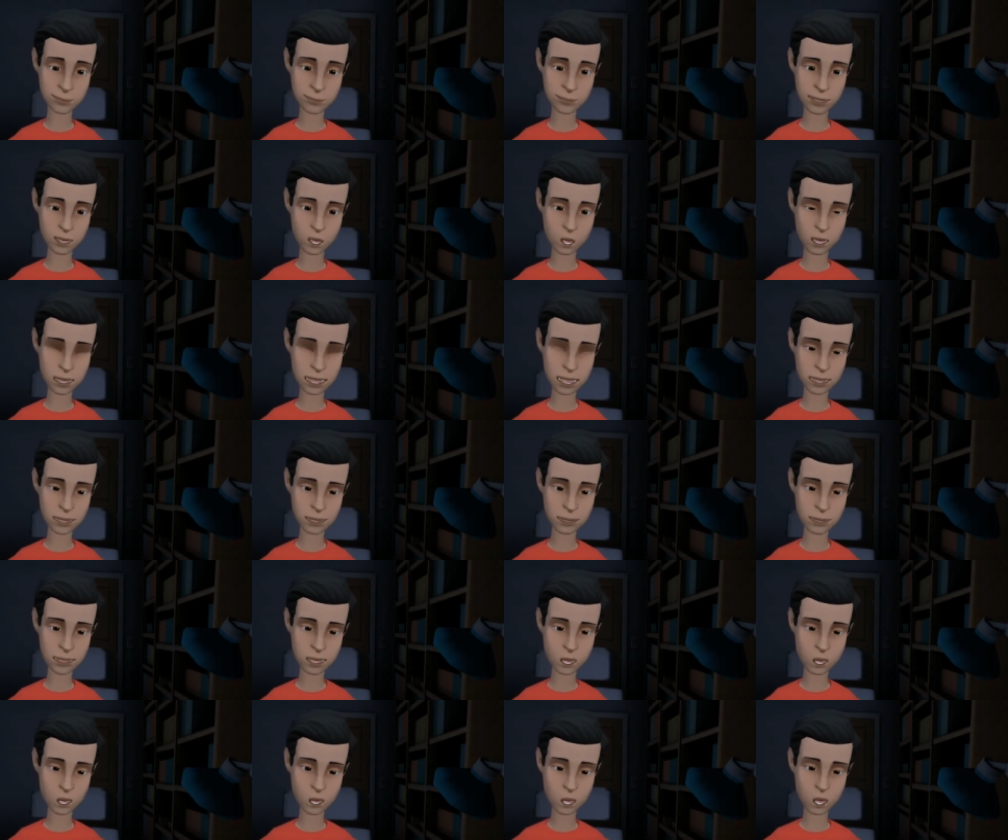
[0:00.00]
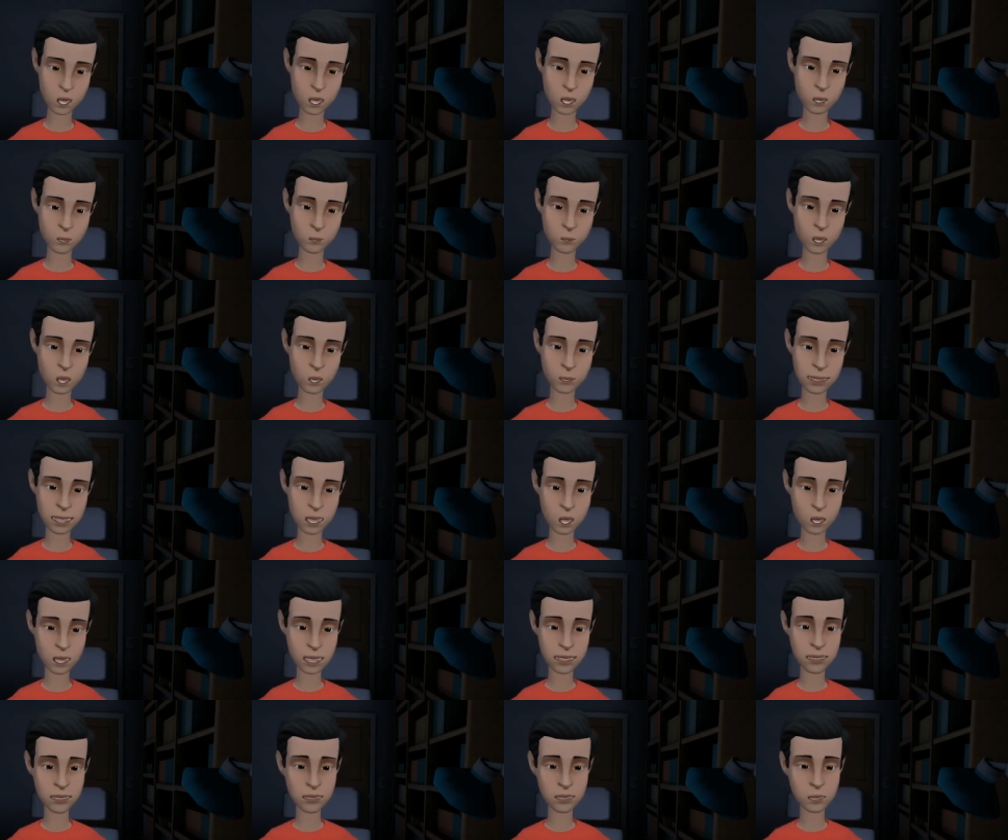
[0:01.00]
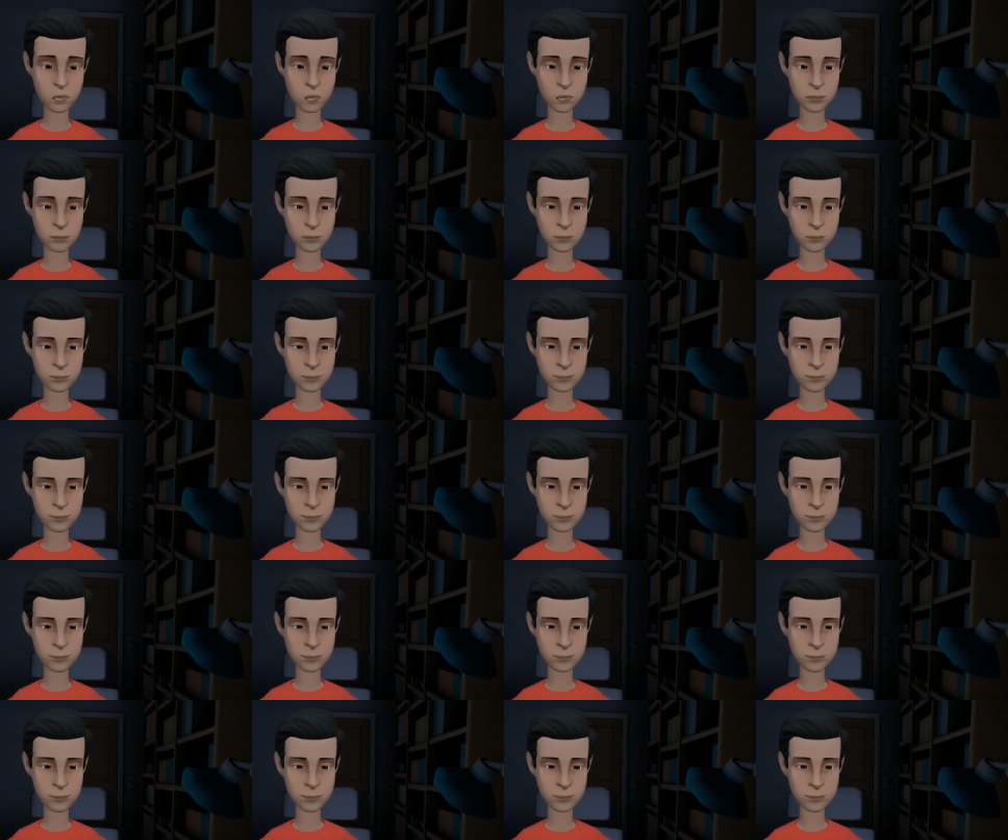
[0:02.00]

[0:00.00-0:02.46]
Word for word: Lori likes to talk to Bobby on the phone.